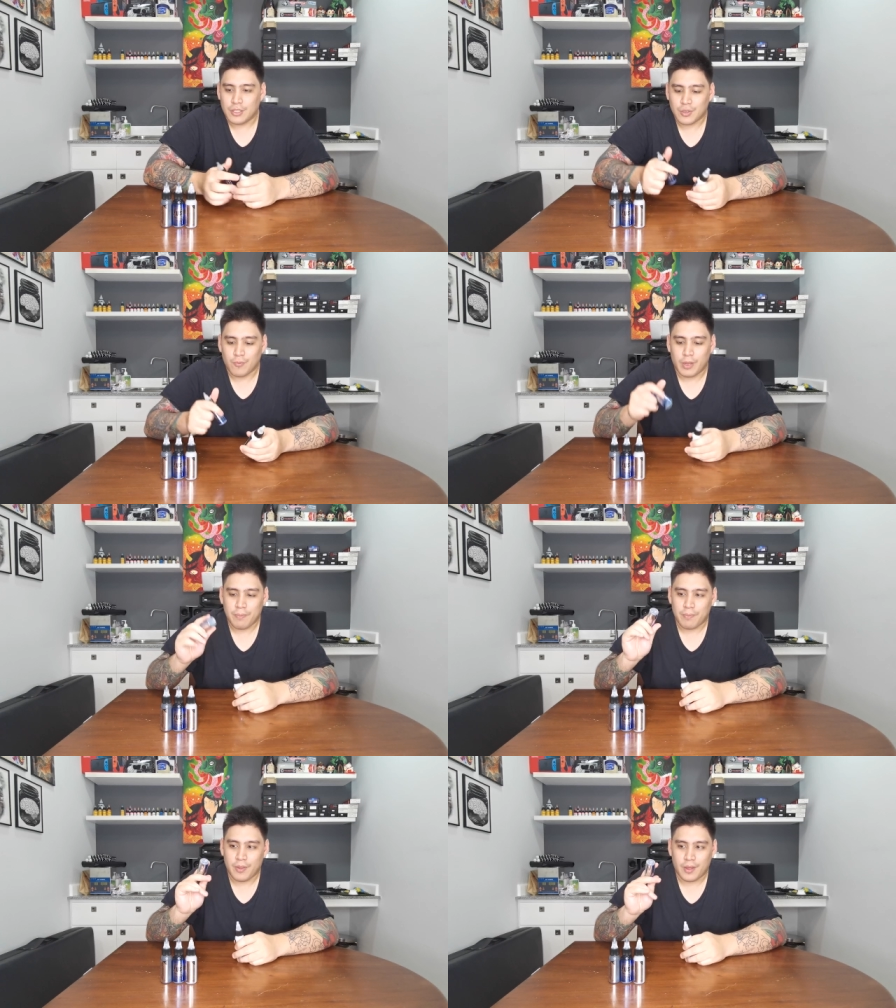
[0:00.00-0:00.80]
just
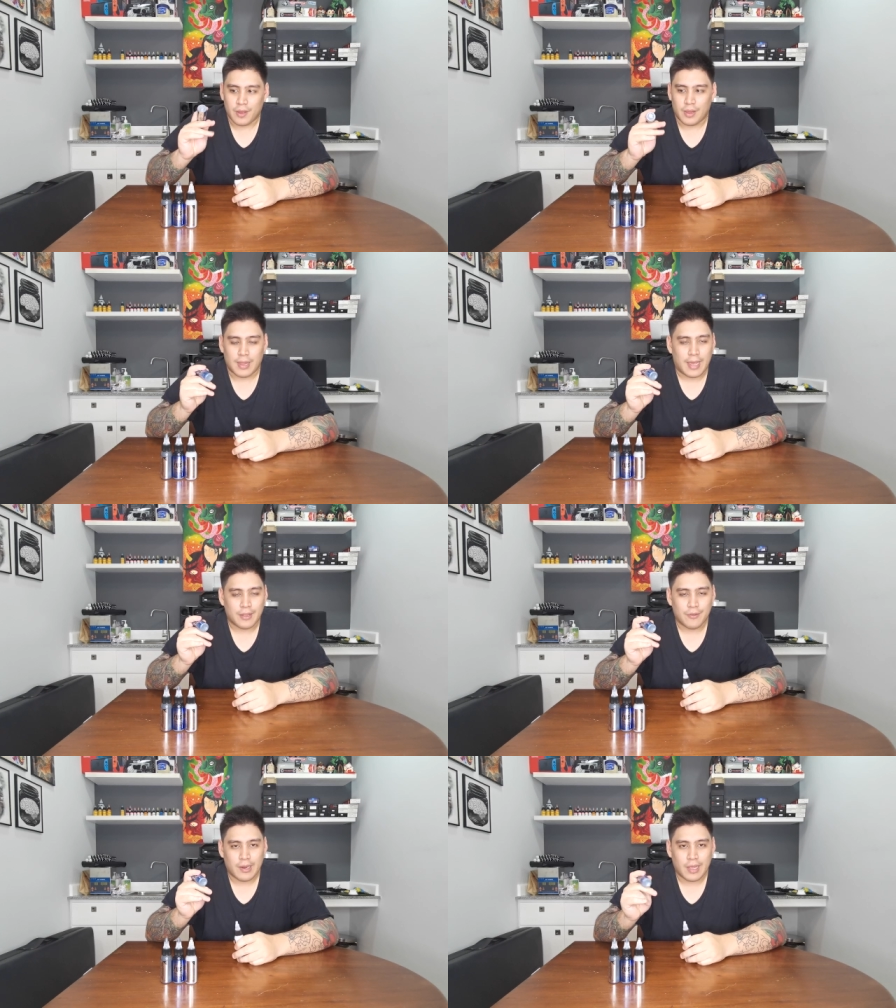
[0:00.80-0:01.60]
whip the
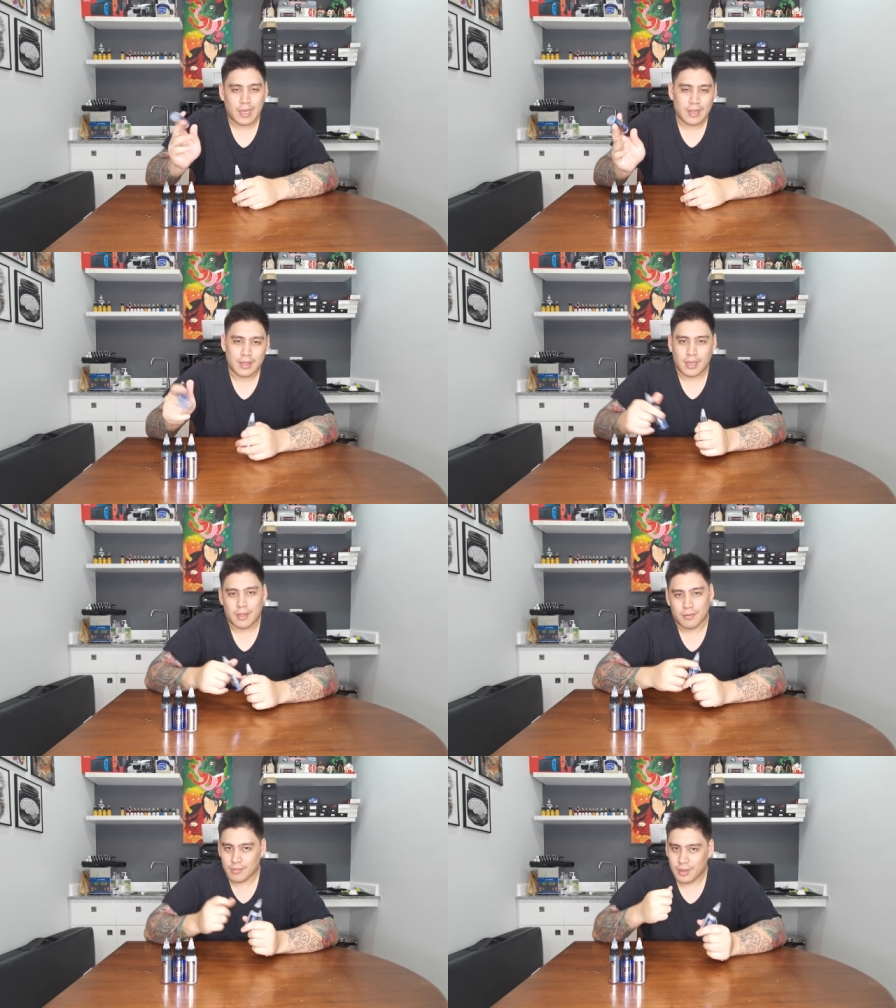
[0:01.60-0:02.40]
light gray and
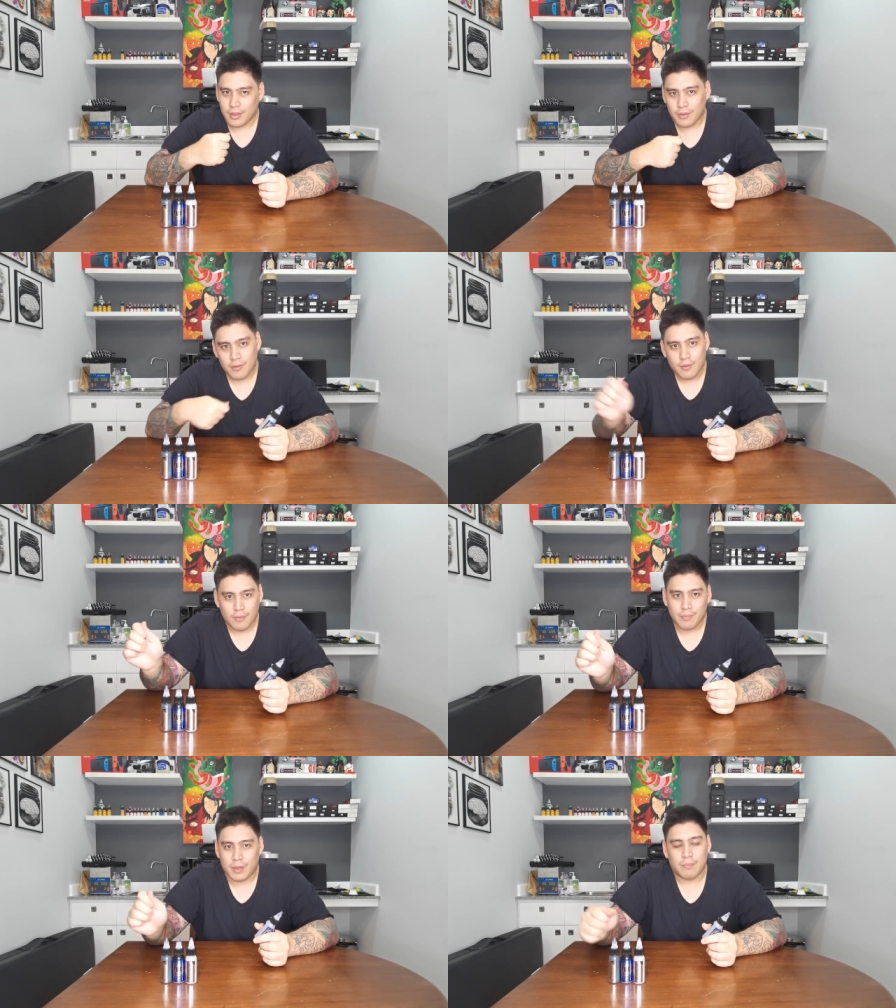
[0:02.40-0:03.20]
then
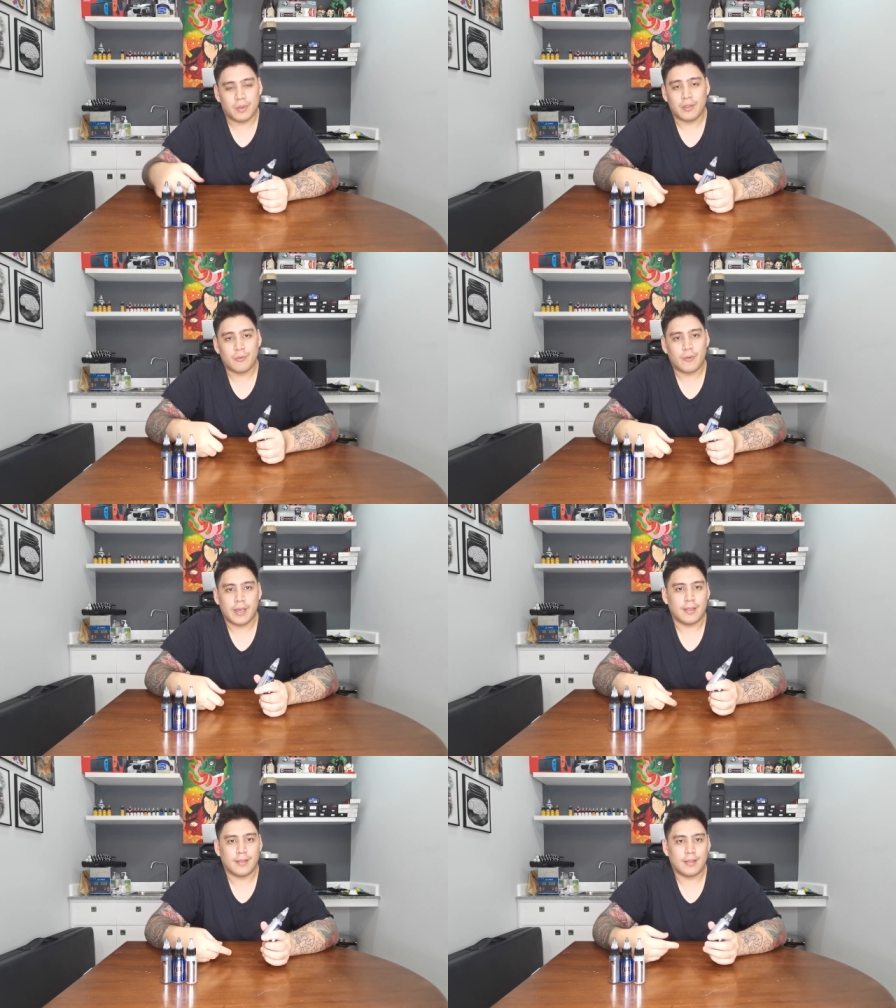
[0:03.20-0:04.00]
pump in the
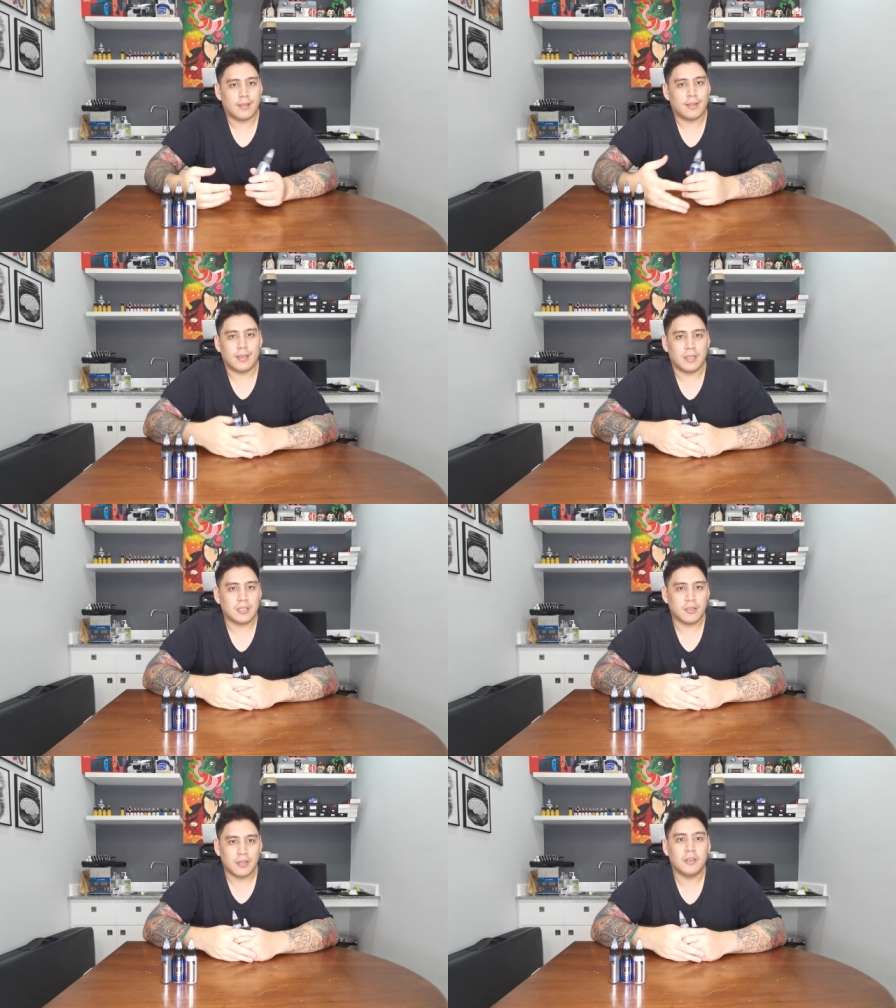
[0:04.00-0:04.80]
white.
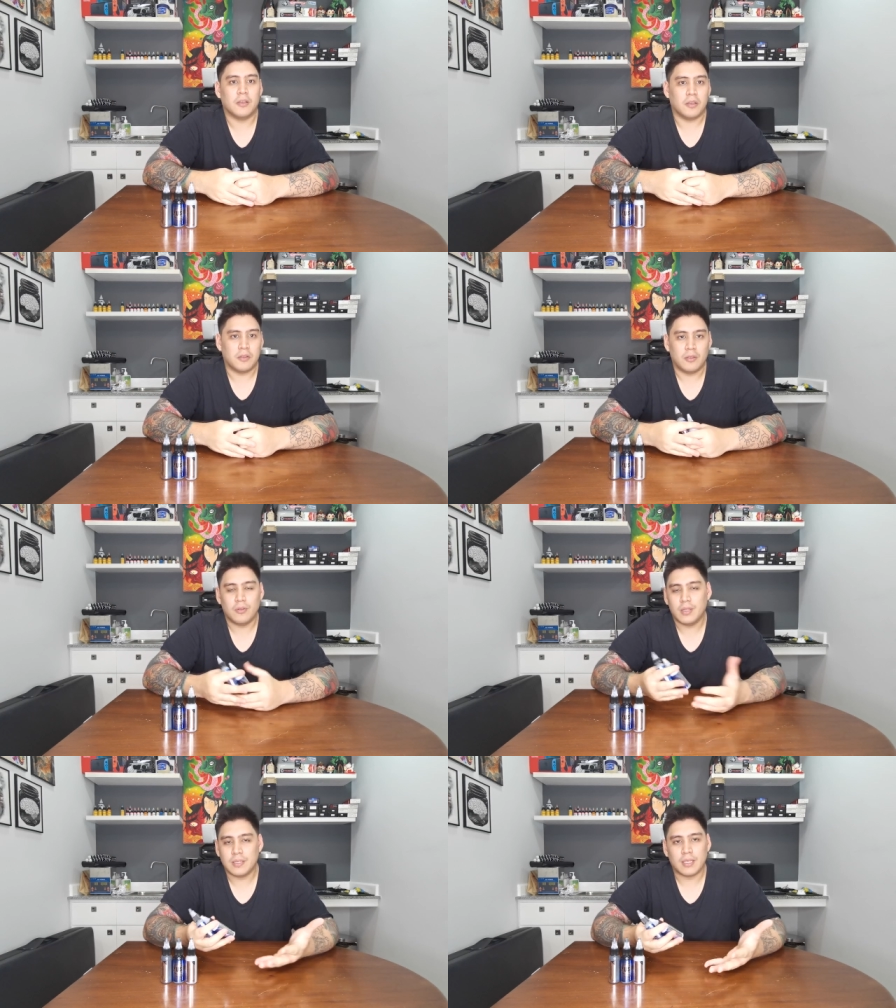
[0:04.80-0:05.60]
It's gonna
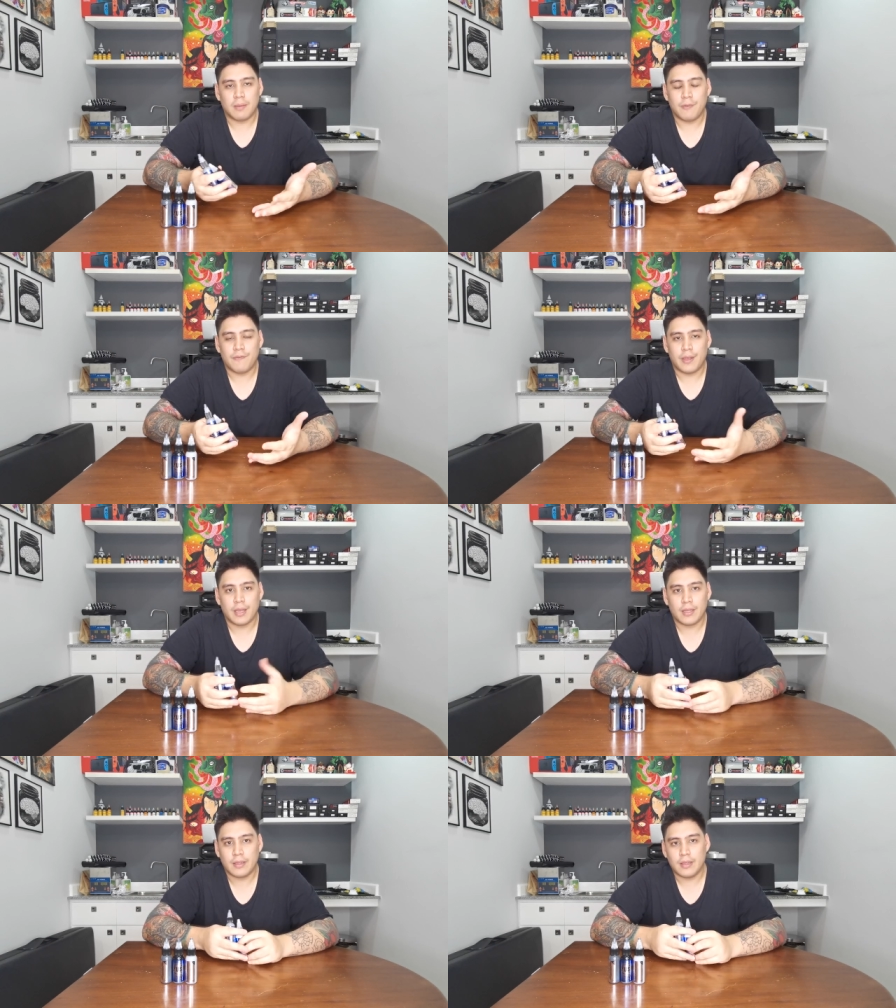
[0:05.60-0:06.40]
do the same
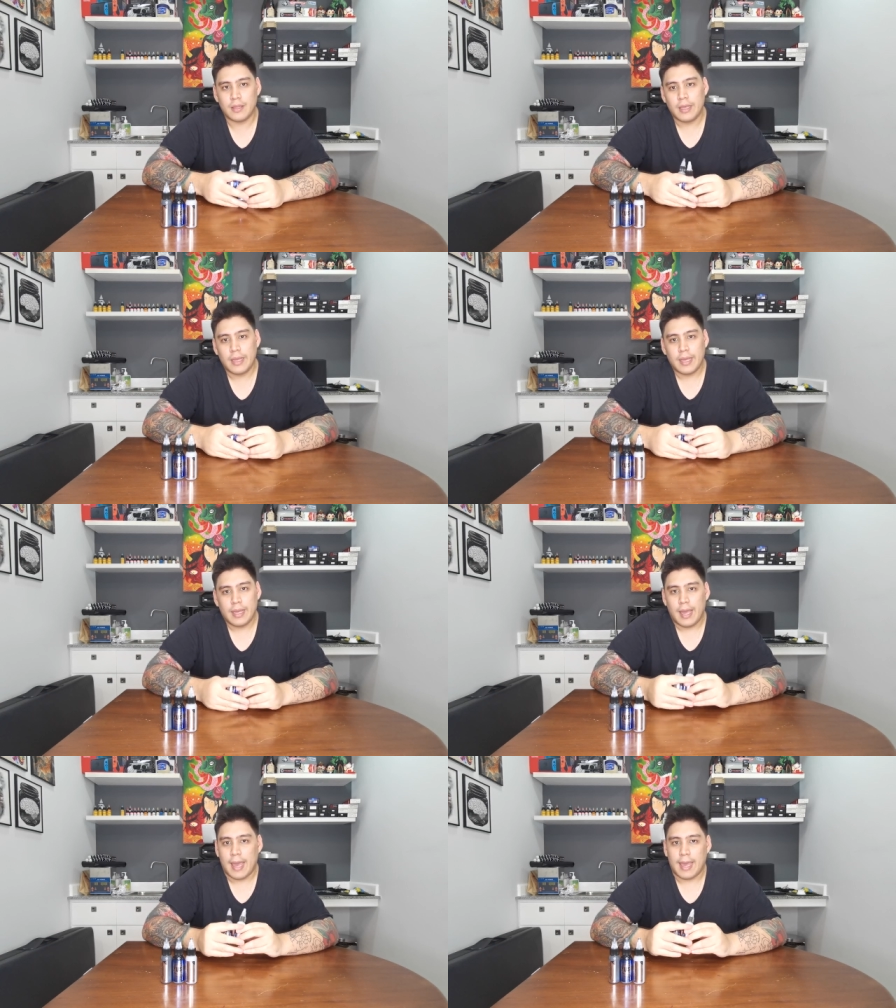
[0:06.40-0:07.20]
effect
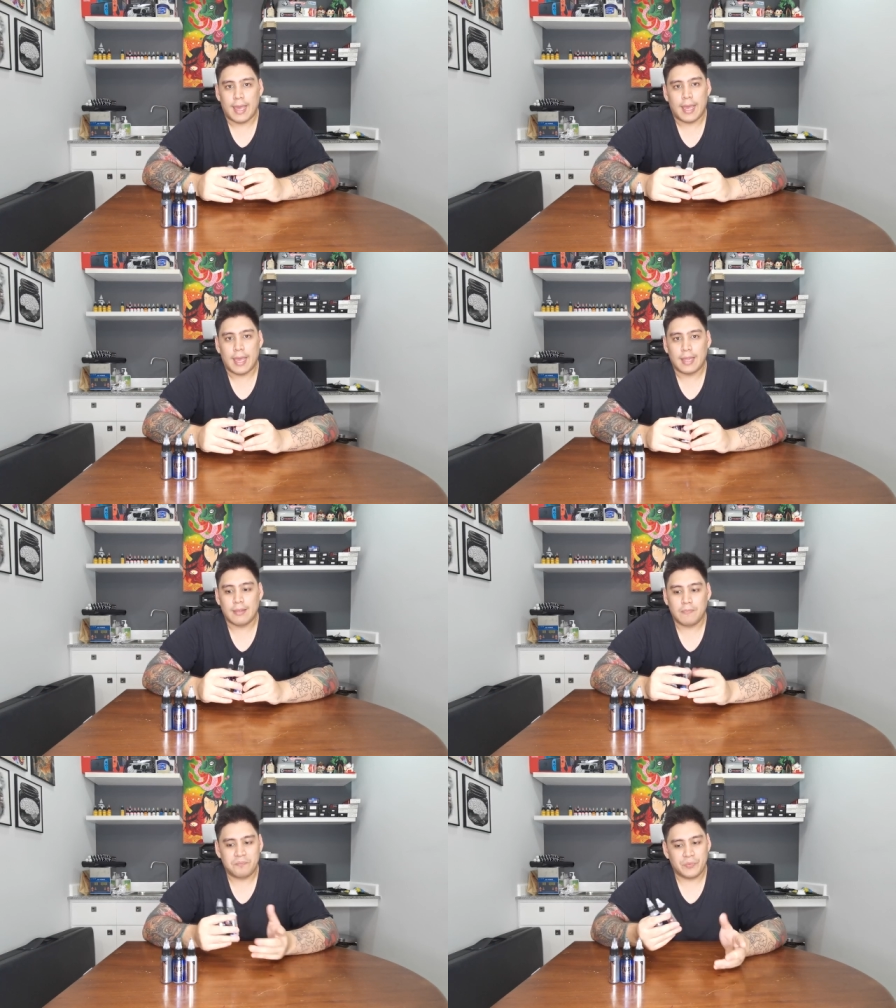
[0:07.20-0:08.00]
and
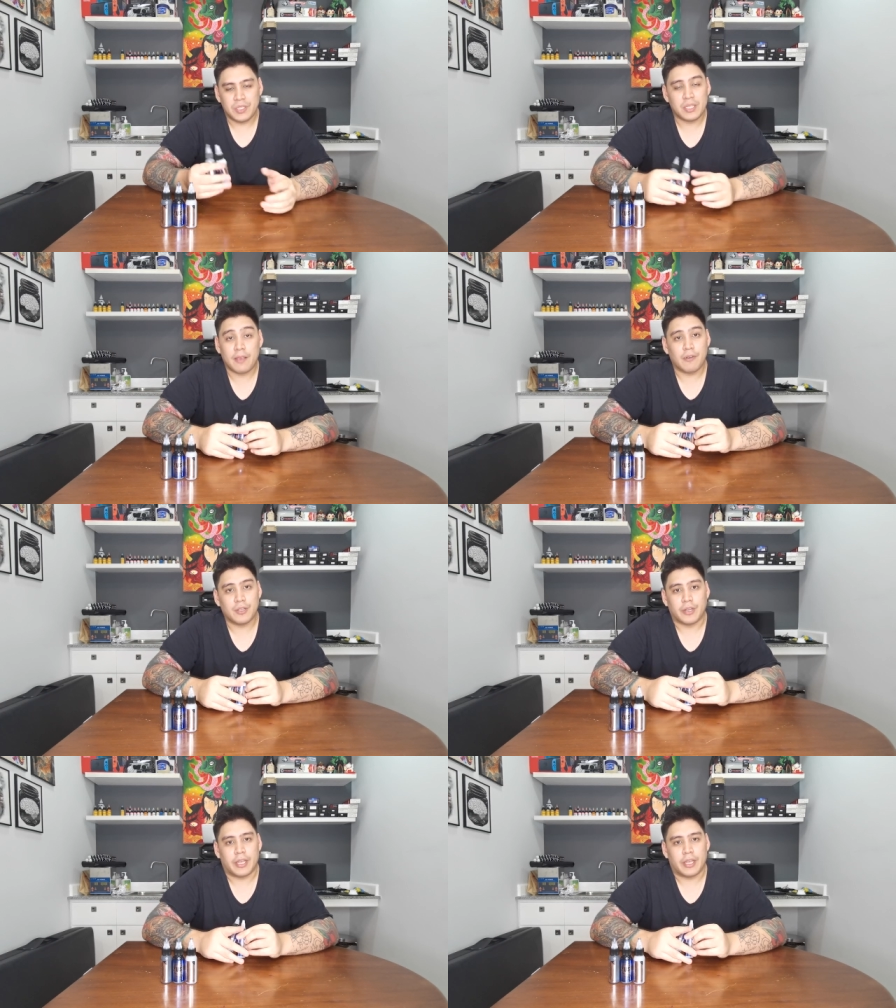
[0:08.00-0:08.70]
you save on